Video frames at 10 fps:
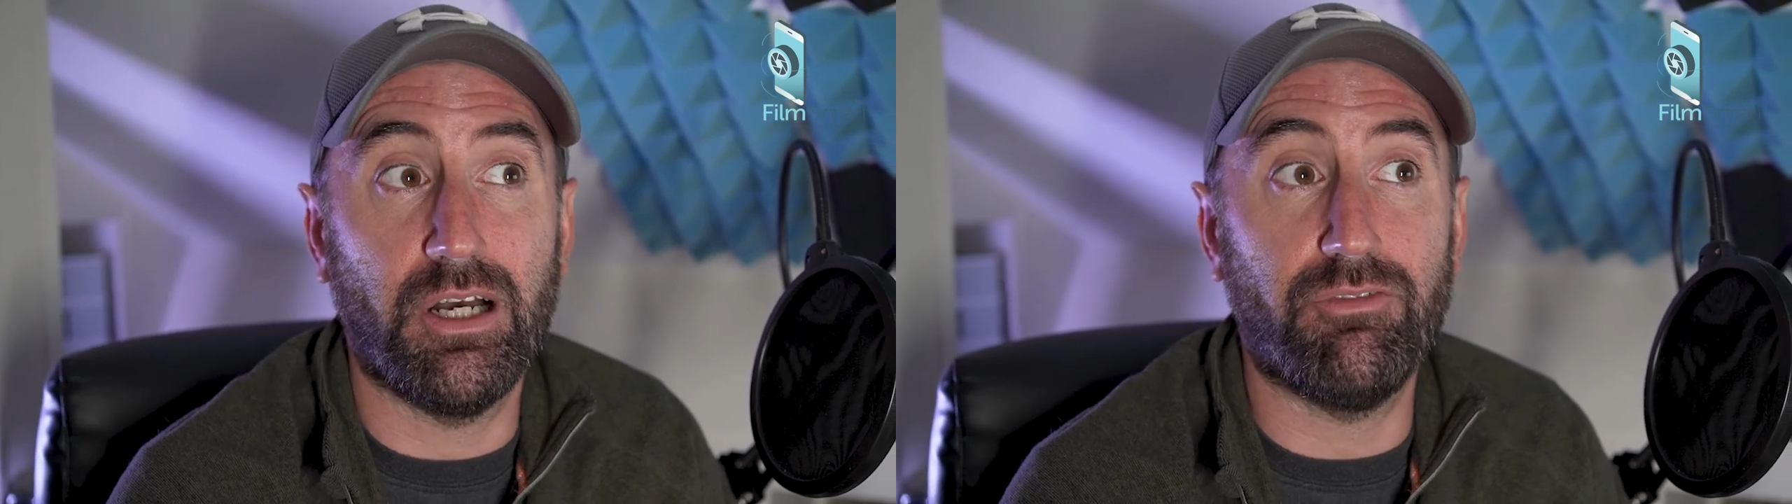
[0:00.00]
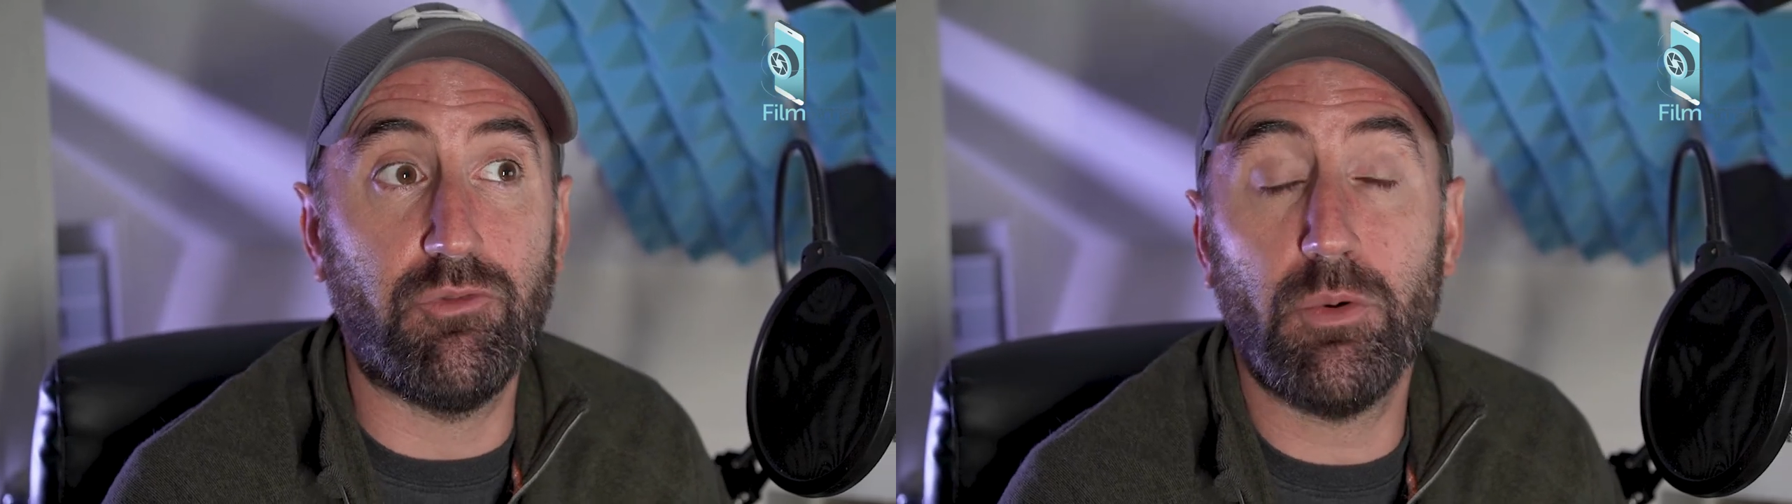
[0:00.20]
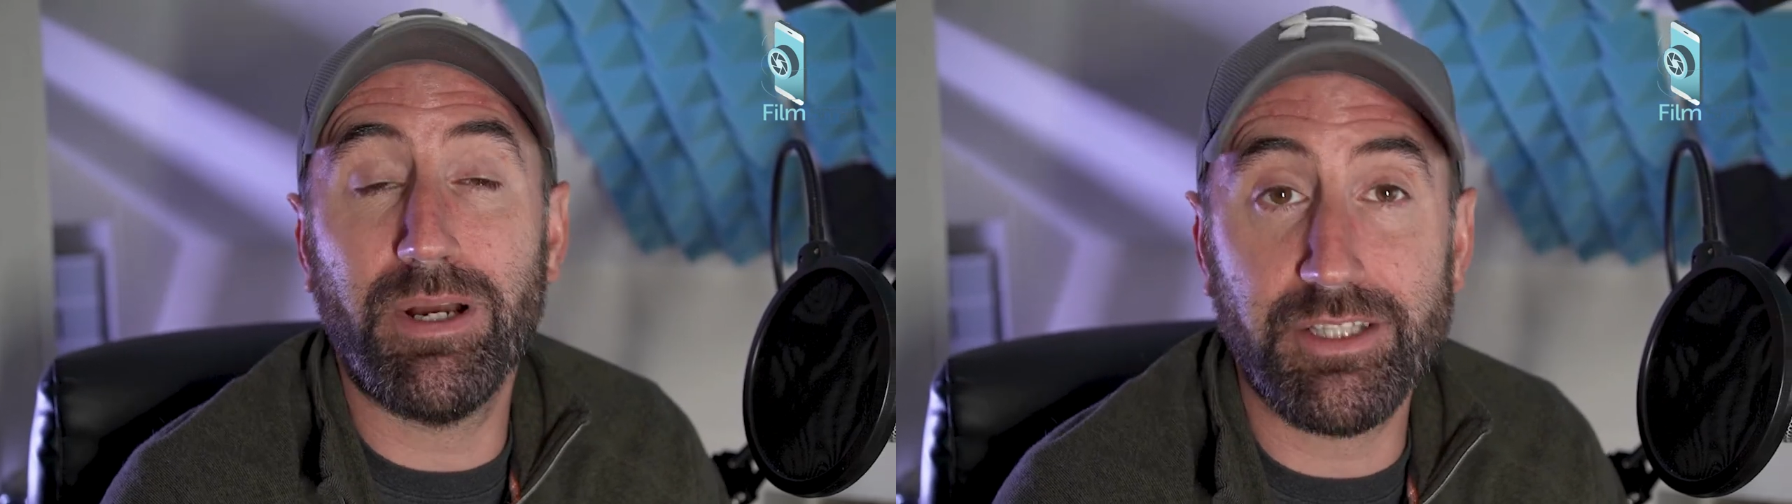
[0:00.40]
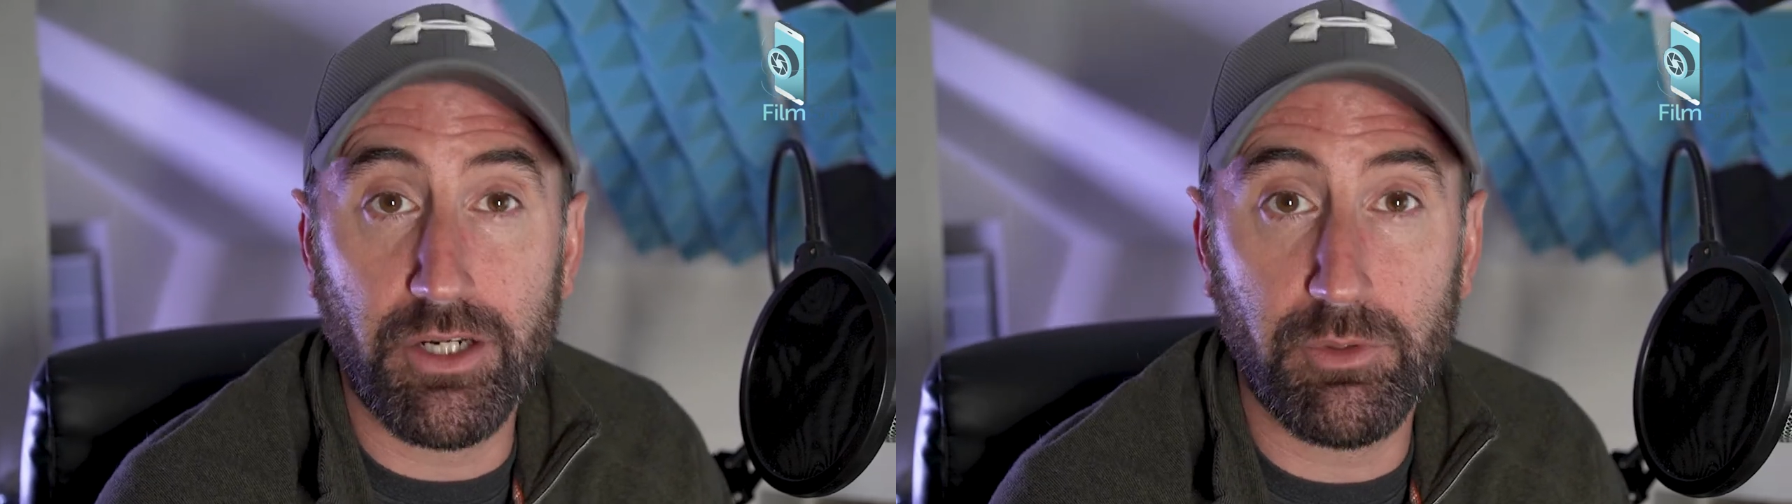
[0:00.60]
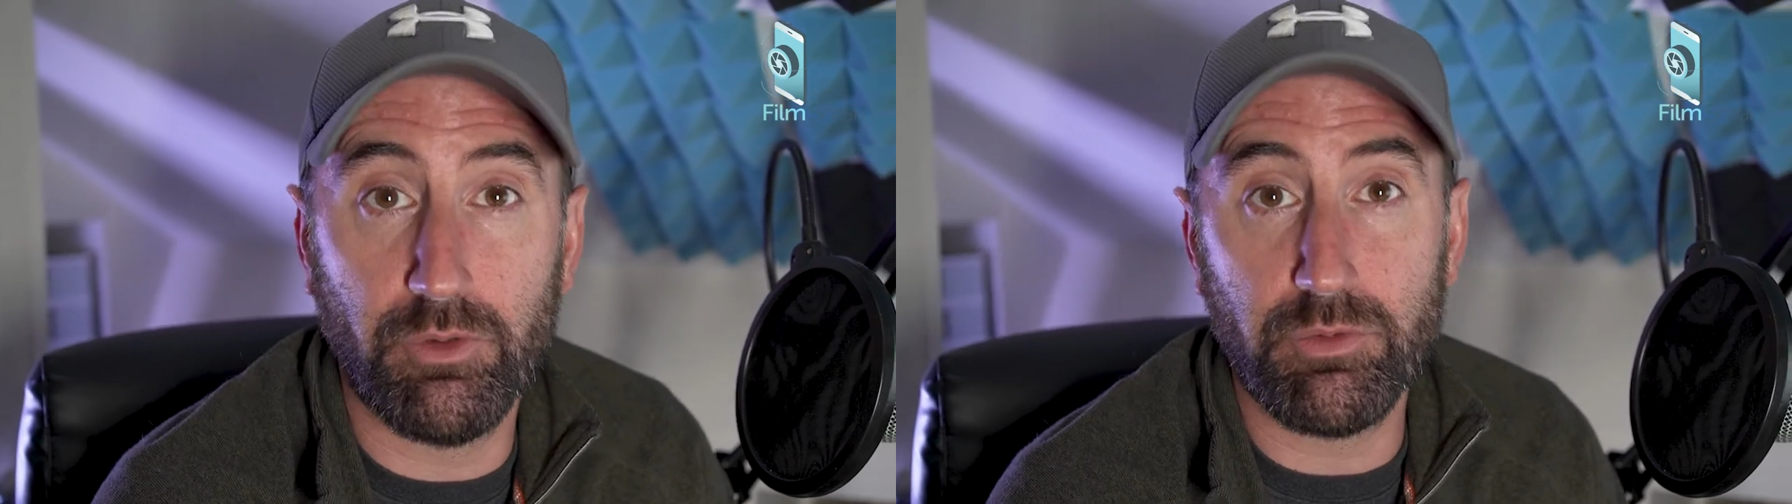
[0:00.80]
a format that
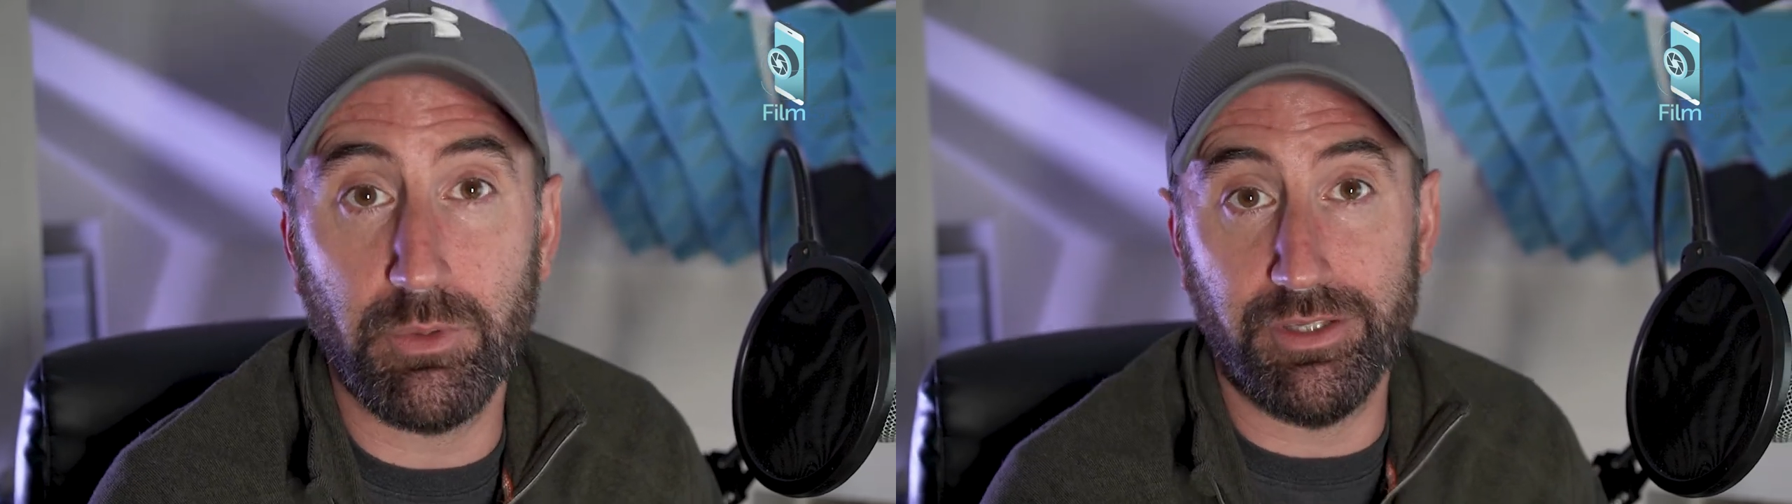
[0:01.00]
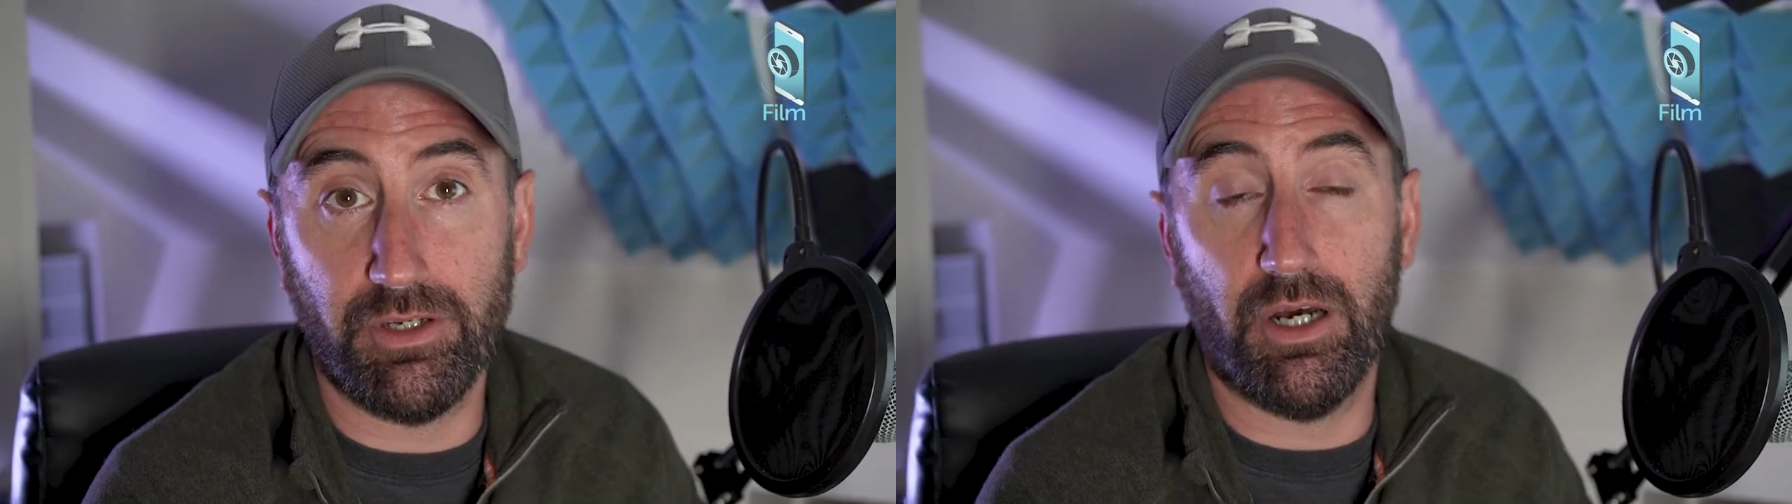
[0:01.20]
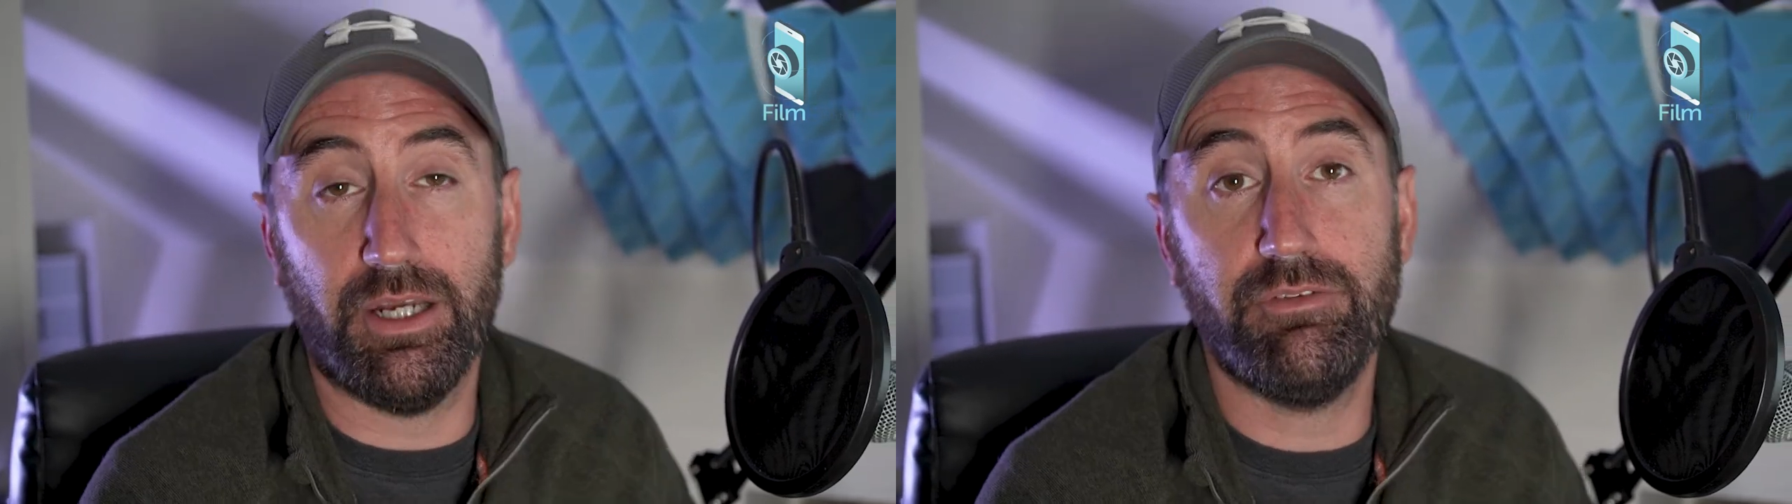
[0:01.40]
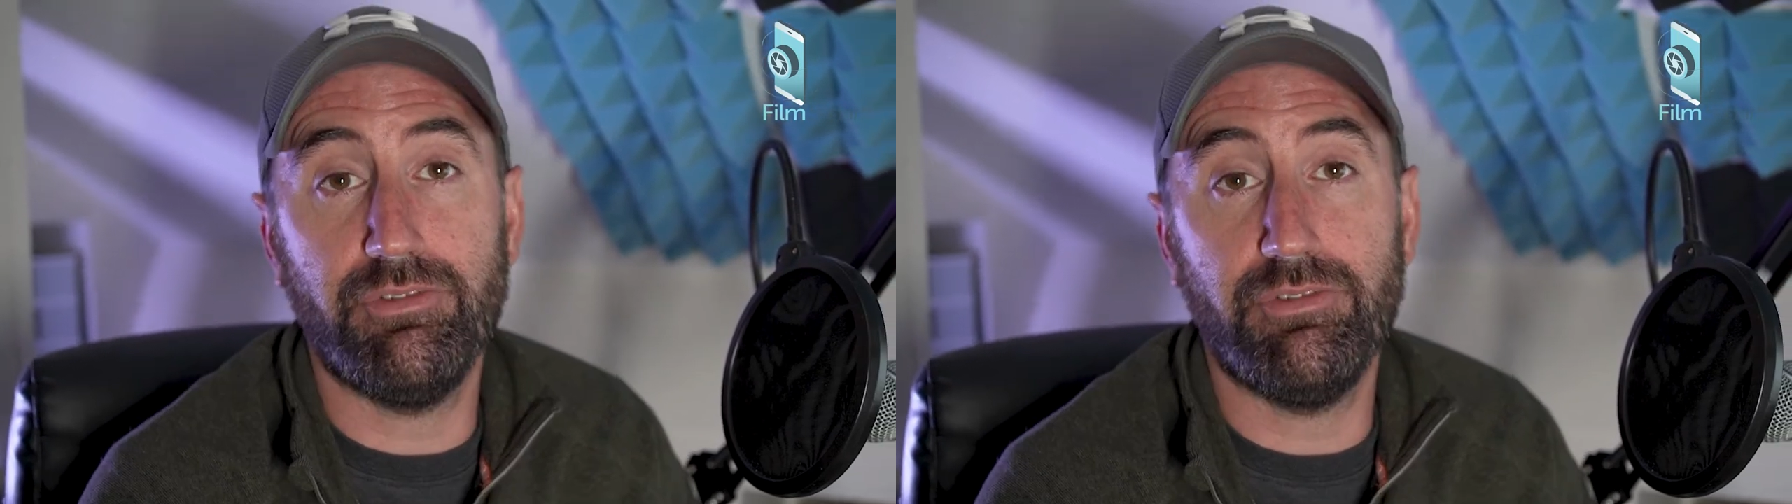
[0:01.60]
I'm comfortable with, i.e.